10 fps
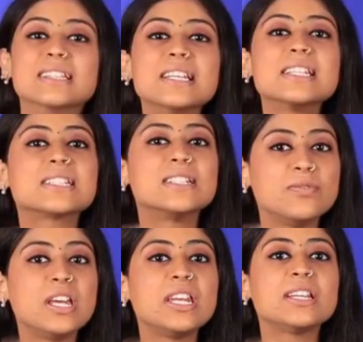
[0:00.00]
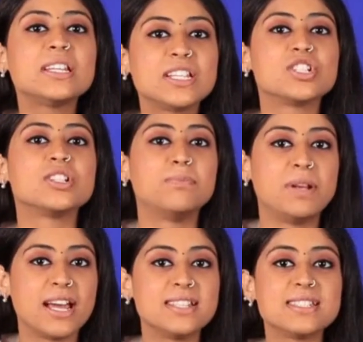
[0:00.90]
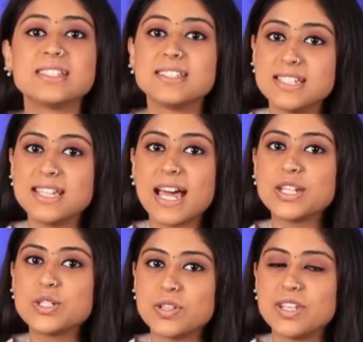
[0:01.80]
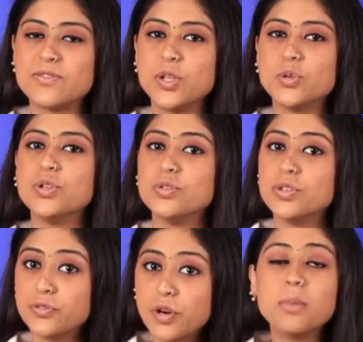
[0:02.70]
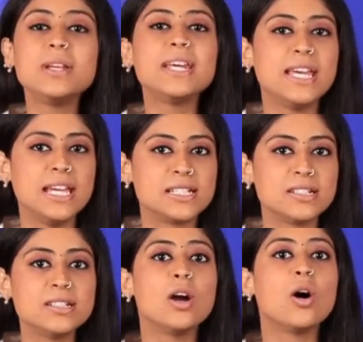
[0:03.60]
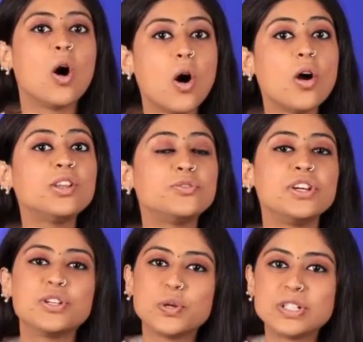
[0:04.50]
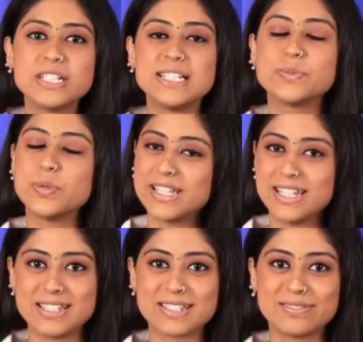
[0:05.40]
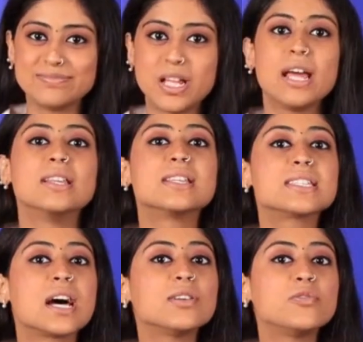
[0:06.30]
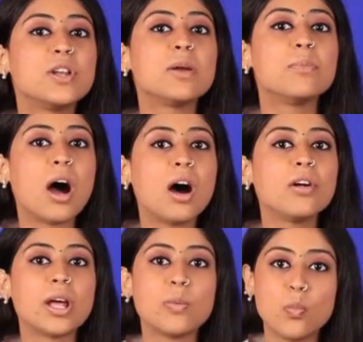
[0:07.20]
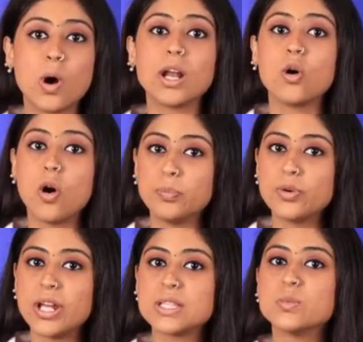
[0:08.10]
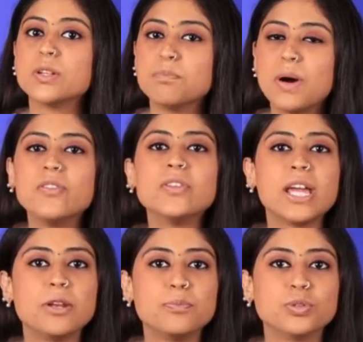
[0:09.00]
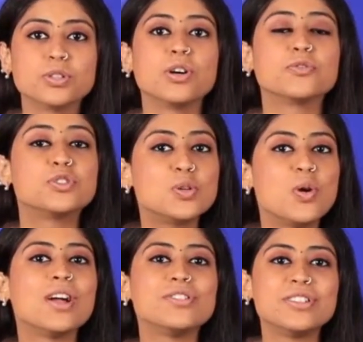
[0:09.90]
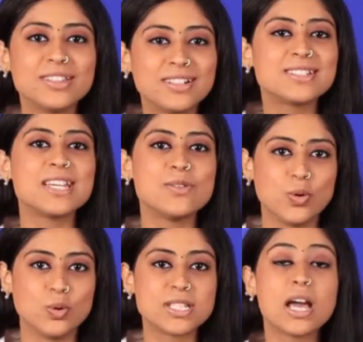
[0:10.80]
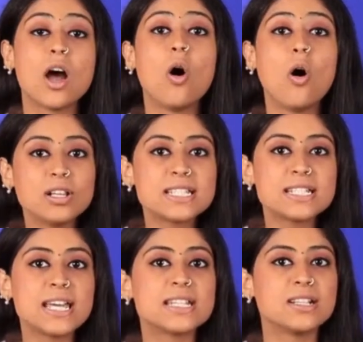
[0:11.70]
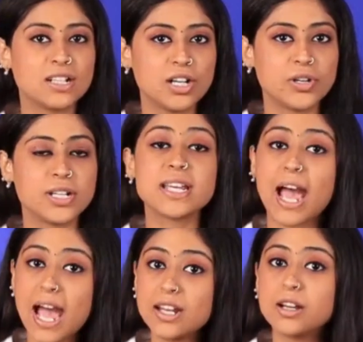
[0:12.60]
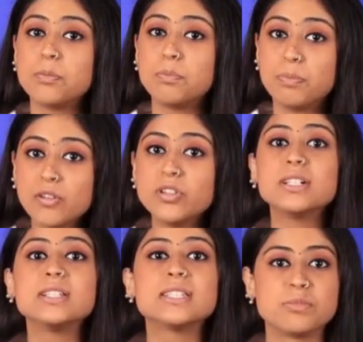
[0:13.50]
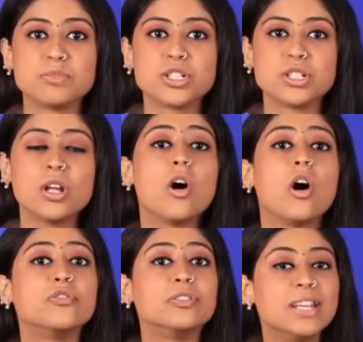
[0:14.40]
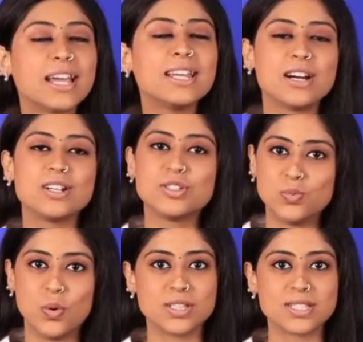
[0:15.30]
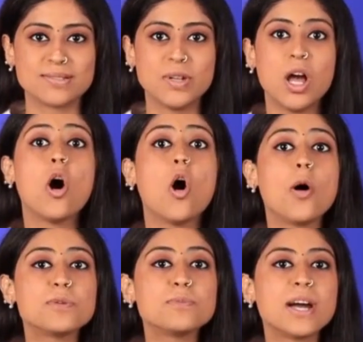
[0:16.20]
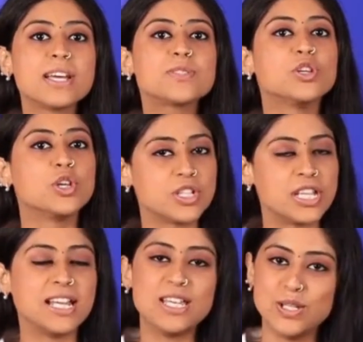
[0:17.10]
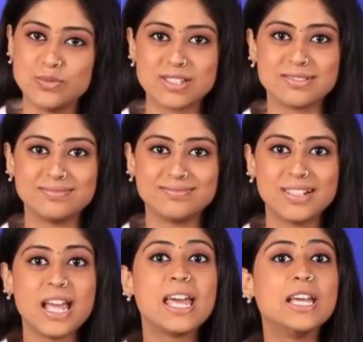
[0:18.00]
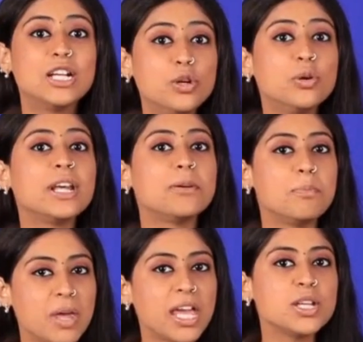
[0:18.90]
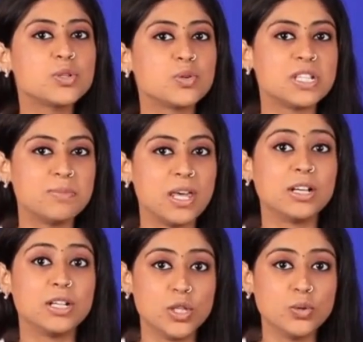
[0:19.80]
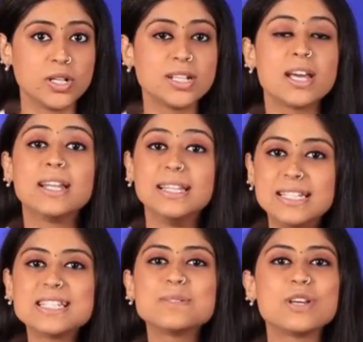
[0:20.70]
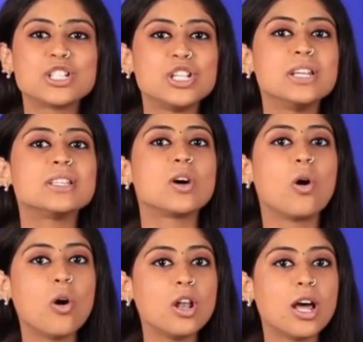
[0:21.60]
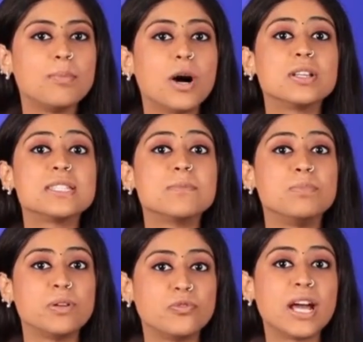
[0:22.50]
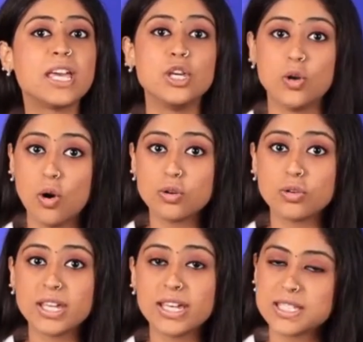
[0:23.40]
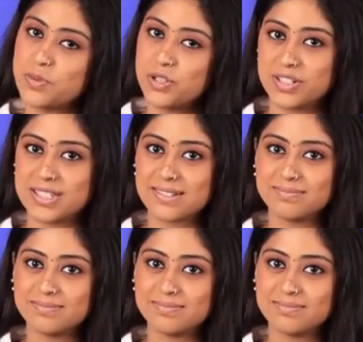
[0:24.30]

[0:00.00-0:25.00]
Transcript: This convenient kitchen appliance is designed to give you uniformly heated, oil-free rotis with ease. The Sunflame RM1 operates with a power input of 230 volts, alternating current and a power consumption of 900 watts, optimized for your daily use. Including the main Roti Maker unit, this machine is all about simplifying your cooking experience.